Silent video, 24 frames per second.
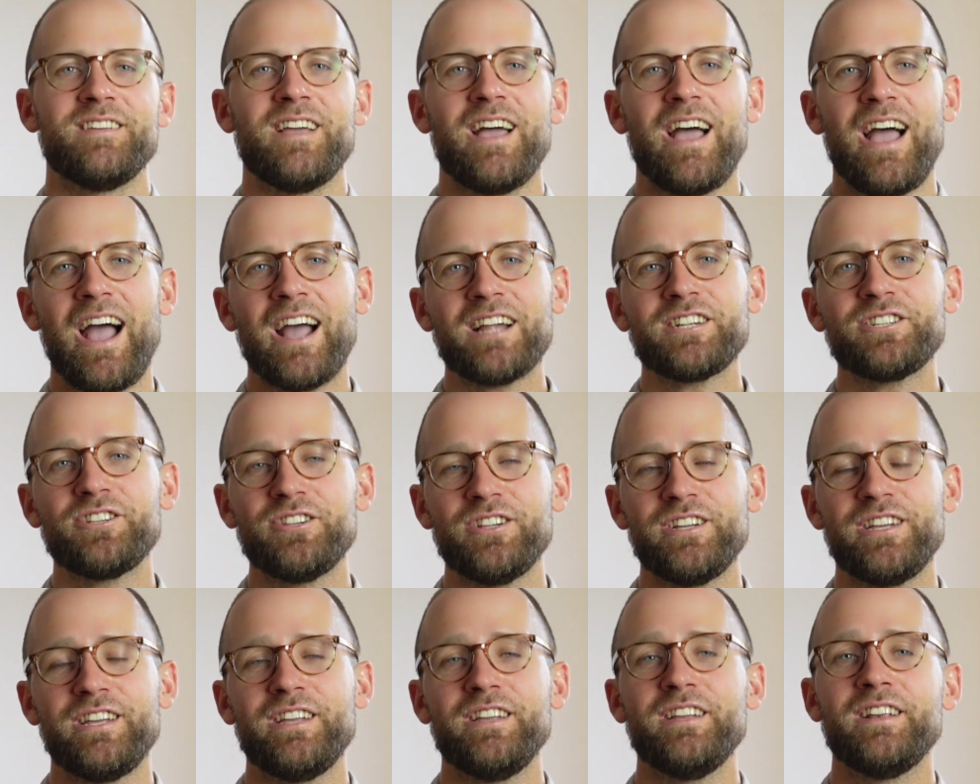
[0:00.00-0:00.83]

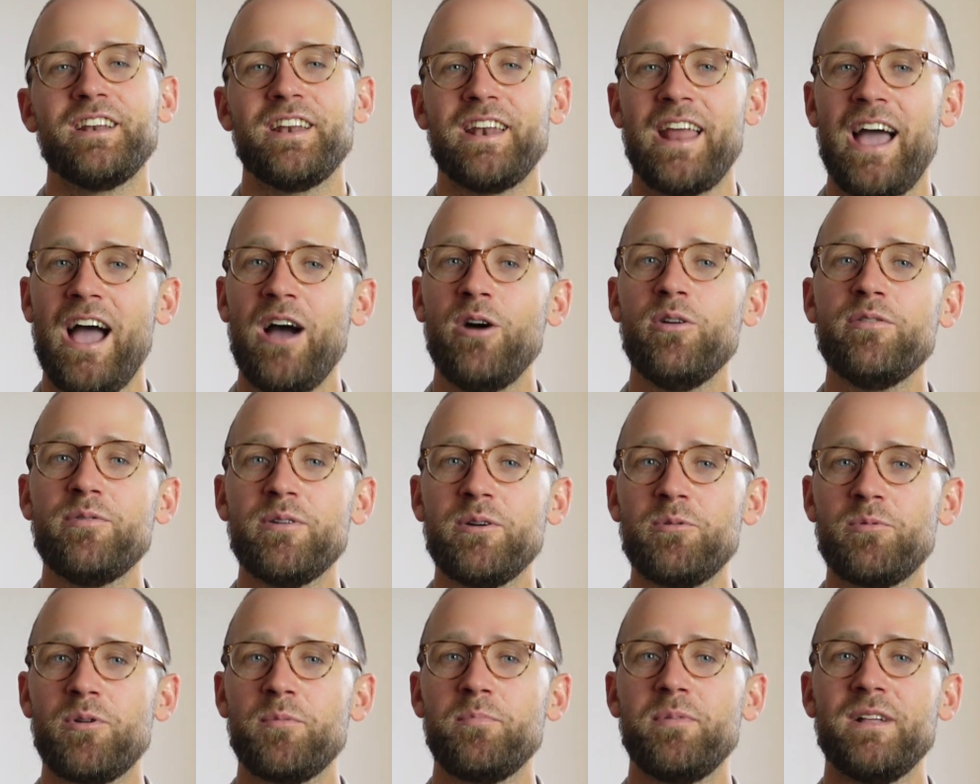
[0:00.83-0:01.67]
Actually, now if
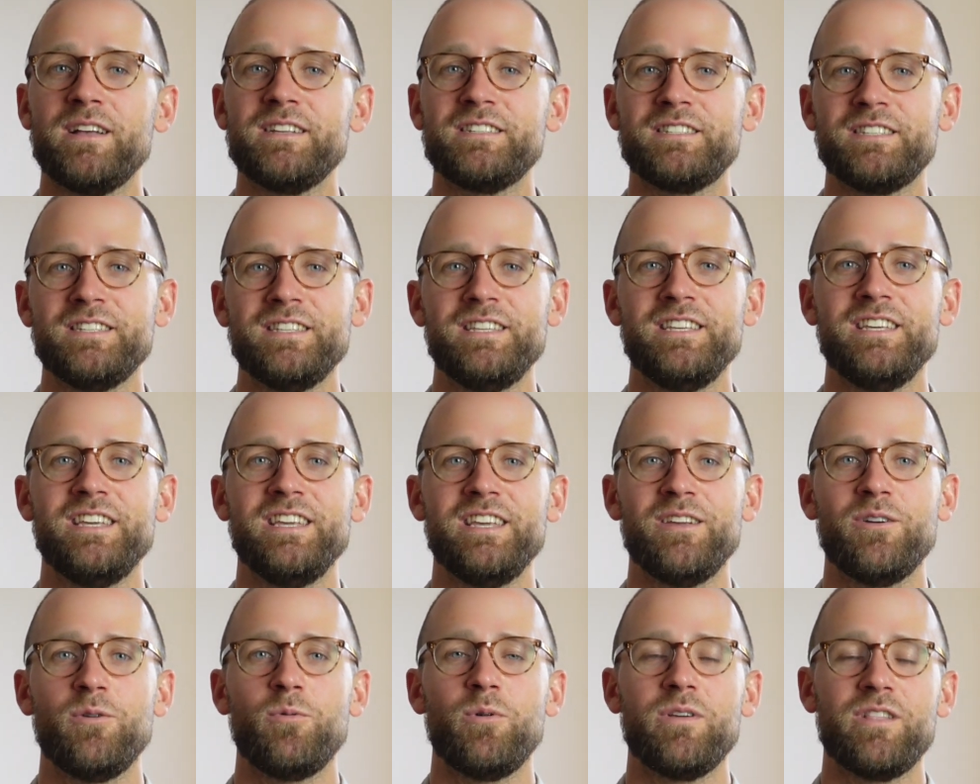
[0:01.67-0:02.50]
we replace
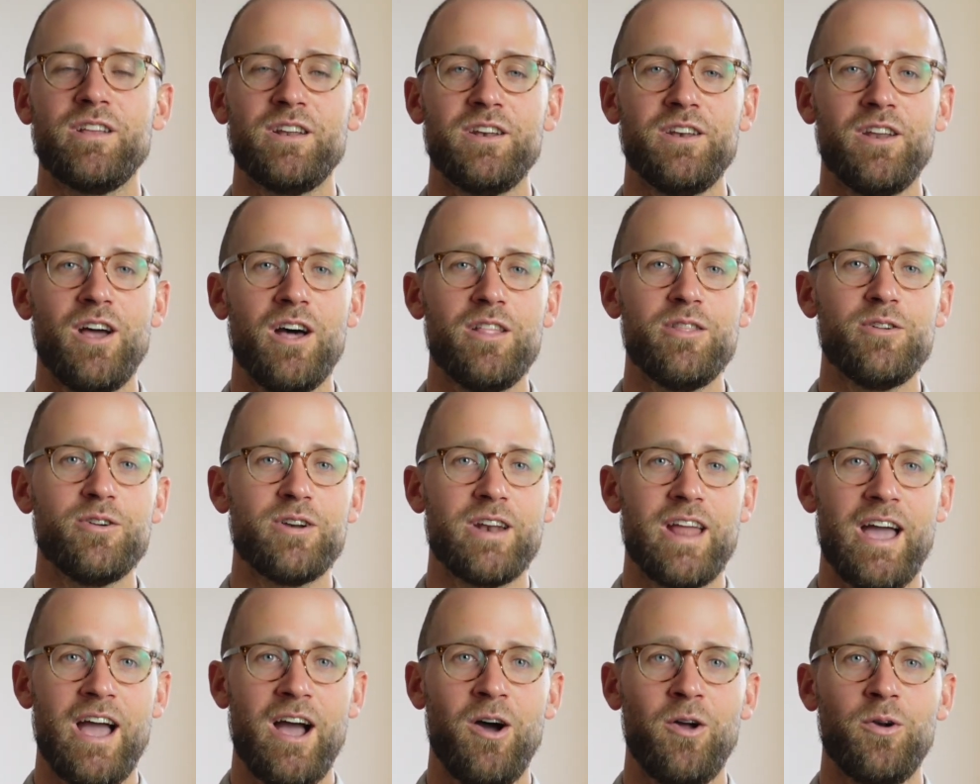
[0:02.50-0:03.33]
ni with another
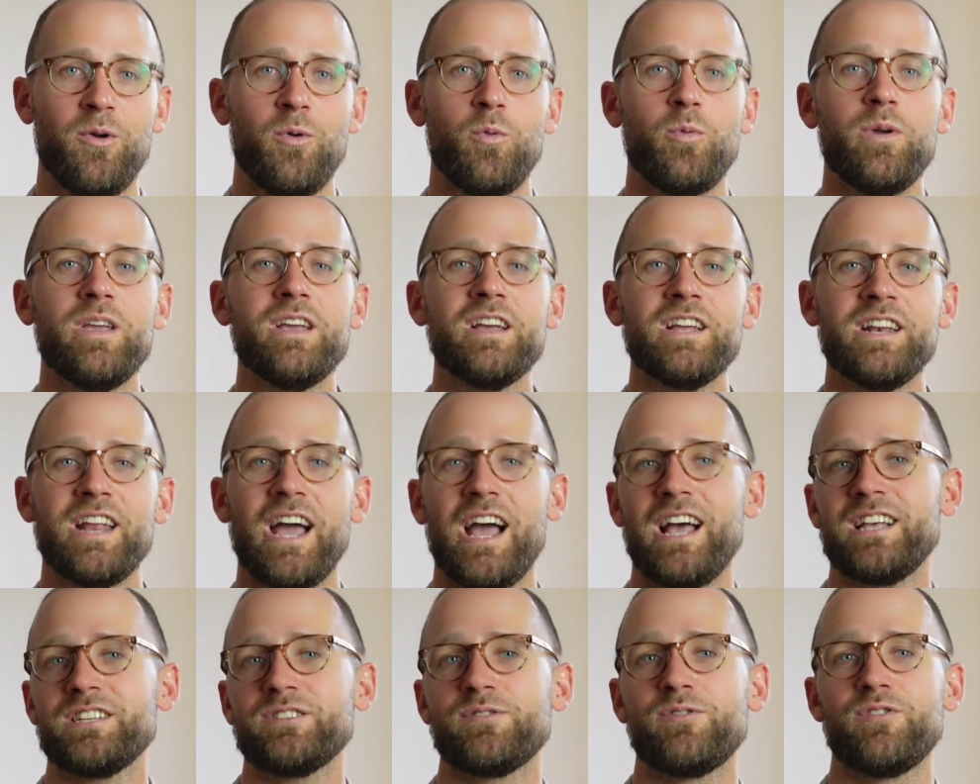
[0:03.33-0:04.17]
noun, we can
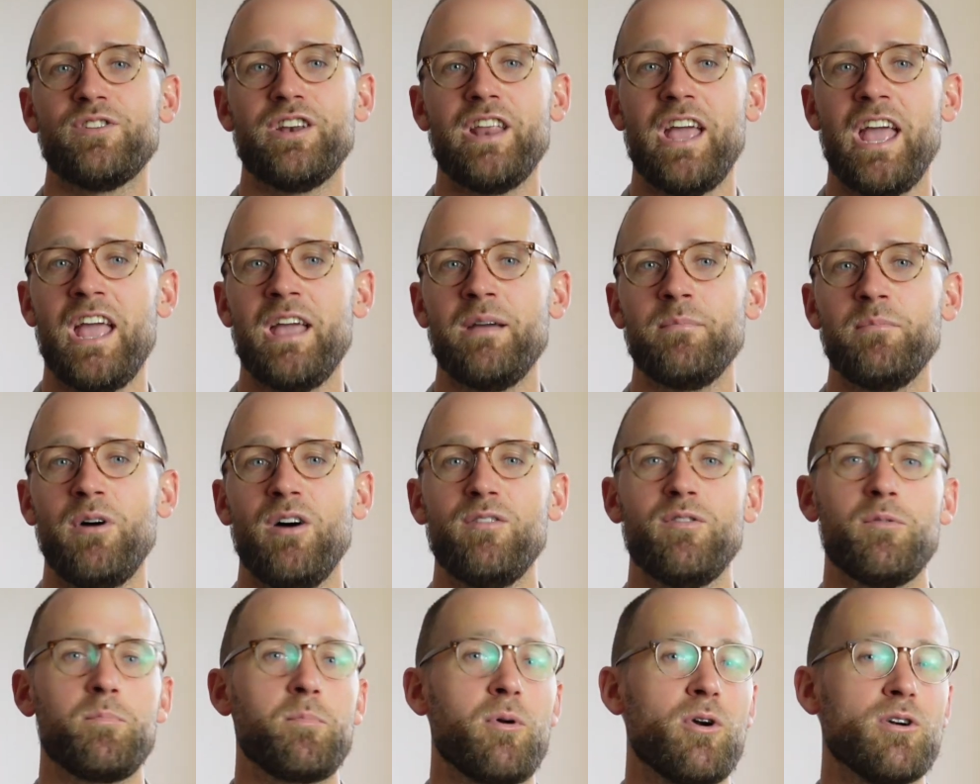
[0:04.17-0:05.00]
ask for the name
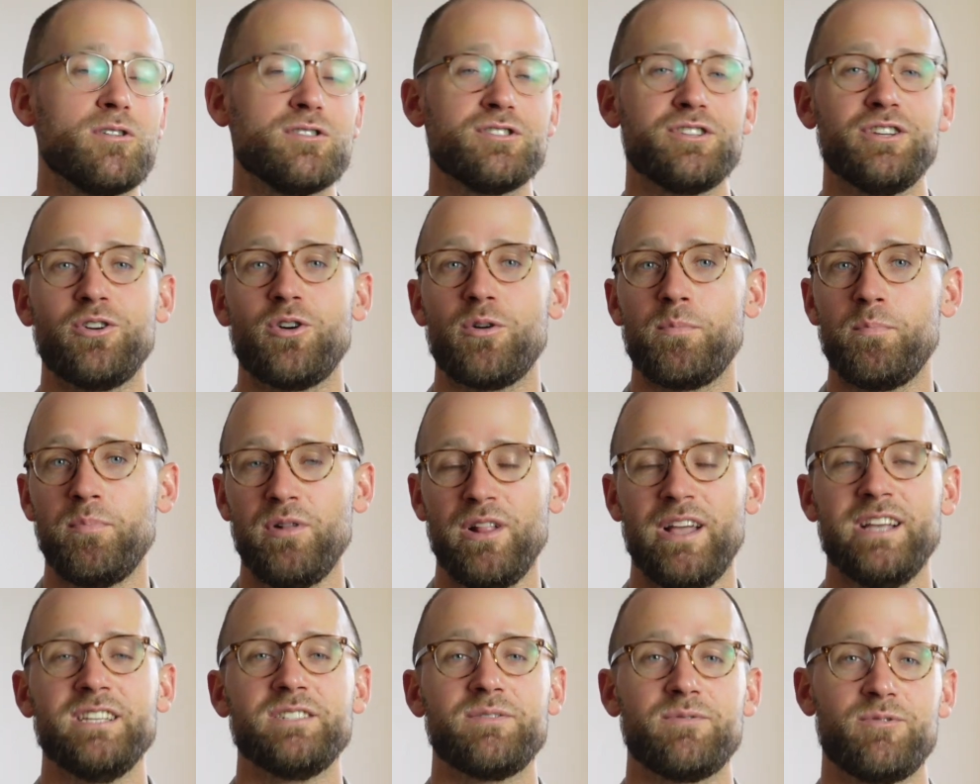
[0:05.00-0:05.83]
of a person or
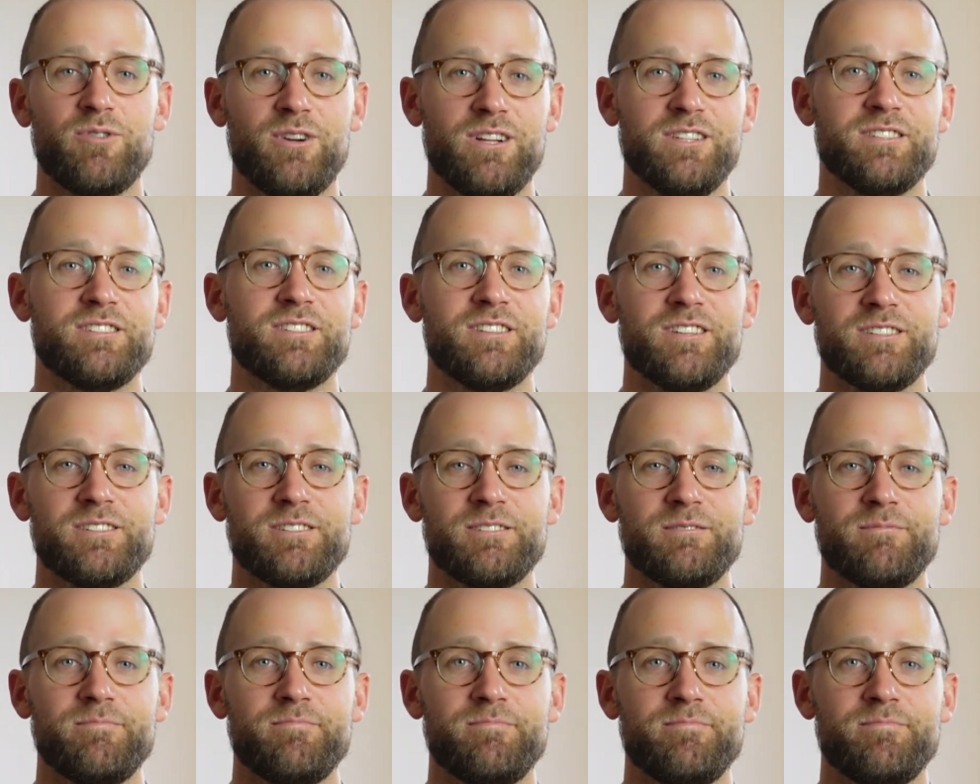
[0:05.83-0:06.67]
place, for instance.